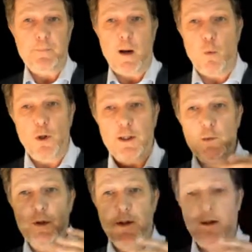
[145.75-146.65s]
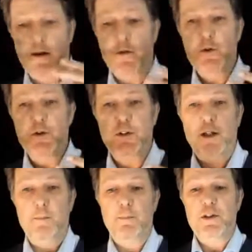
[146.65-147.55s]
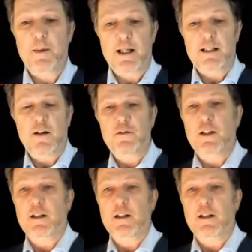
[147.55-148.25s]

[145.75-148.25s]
I'm working with future perspectives